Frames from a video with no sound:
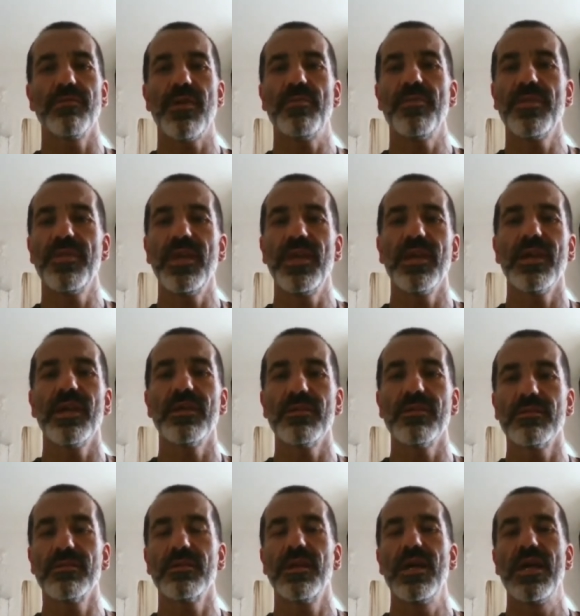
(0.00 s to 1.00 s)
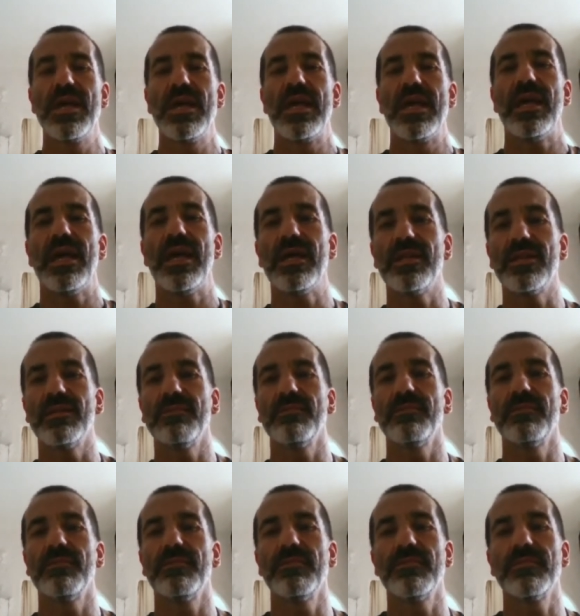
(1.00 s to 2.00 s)
everything and
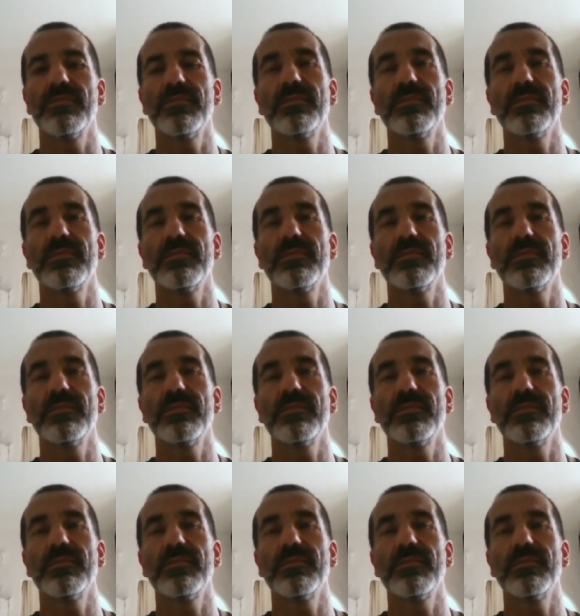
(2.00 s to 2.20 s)
and